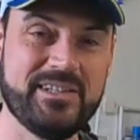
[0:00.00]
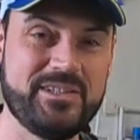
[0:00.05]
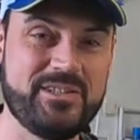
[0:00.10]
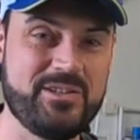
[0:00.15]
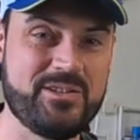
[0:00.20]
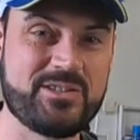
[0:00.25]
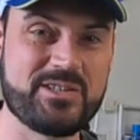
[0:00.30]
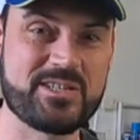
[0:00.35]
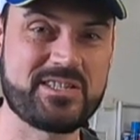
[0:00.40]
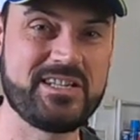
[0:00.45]

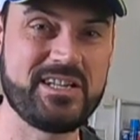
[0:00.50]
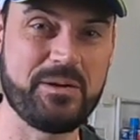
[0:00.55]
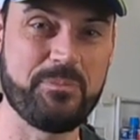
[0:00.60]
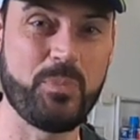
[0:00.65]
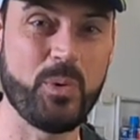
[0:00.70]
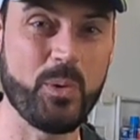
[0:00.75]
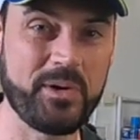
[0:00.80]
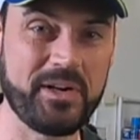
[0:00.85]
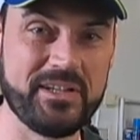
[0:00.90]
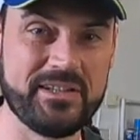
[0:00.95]
You just need to
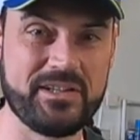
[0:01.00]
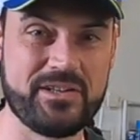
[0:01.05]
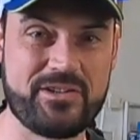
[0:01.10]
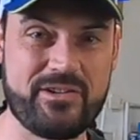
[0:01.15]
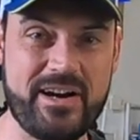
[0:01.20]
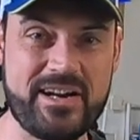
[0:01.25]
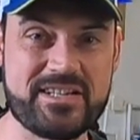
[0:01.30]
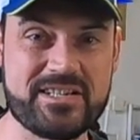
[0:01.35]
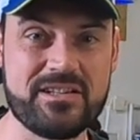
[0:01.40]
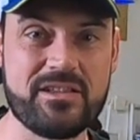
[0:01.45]
point it in the
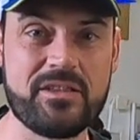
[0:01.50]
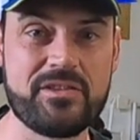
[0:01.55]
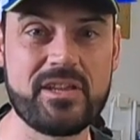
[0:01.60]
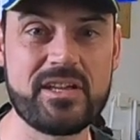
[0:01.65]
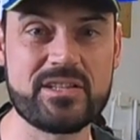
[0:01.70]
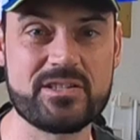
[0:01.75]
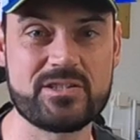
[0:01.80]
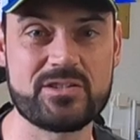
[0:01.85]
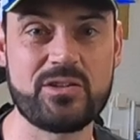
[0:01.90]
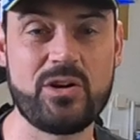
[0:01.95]
direction and the
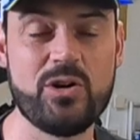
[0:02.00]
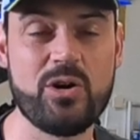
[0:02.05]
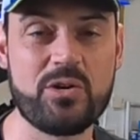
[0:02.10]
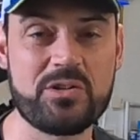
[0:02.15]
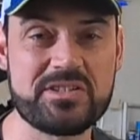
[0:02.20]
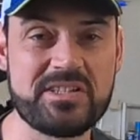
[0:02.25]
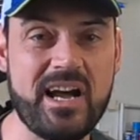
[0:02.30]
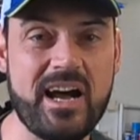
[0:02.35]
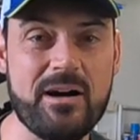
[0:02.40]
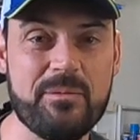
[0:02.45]
thing just
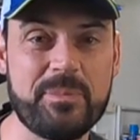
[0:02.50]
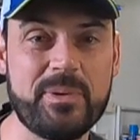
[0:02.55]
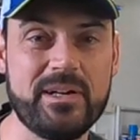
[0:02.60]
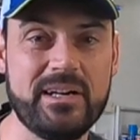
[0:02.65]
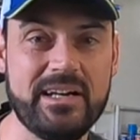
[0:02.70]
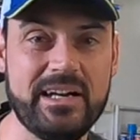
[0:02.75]
hooks up